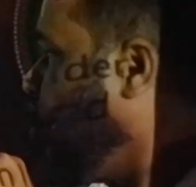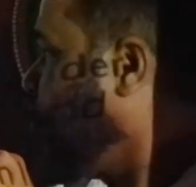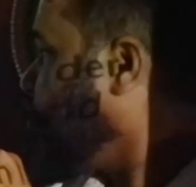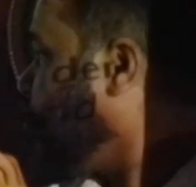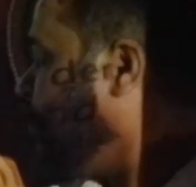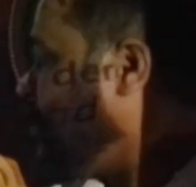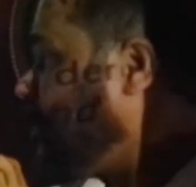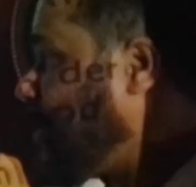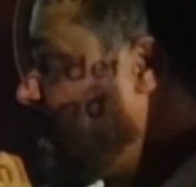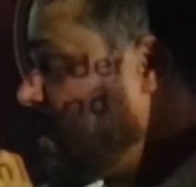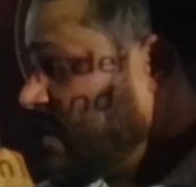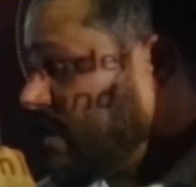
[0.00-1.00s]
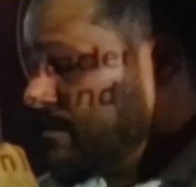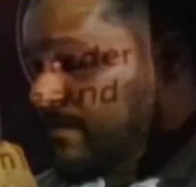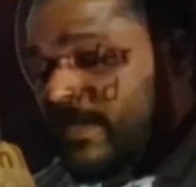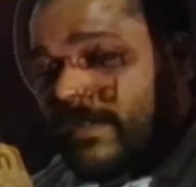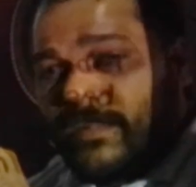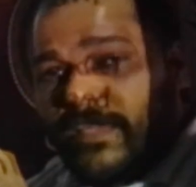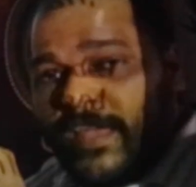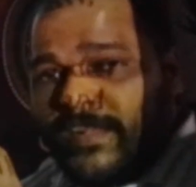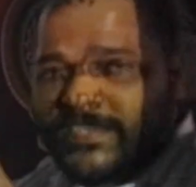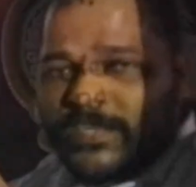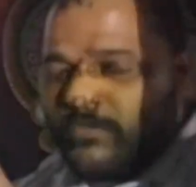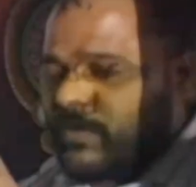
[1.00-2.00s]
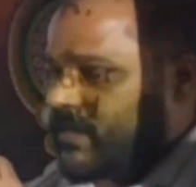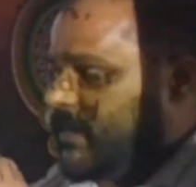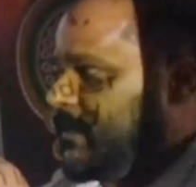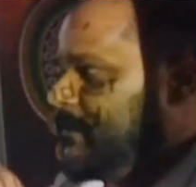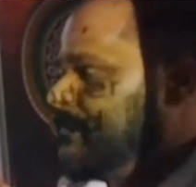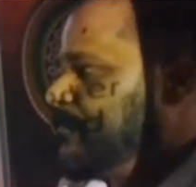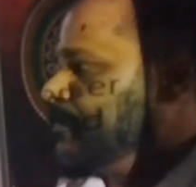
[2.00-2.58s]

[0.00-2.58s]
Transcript: Ottoman, Arabian and South Indian.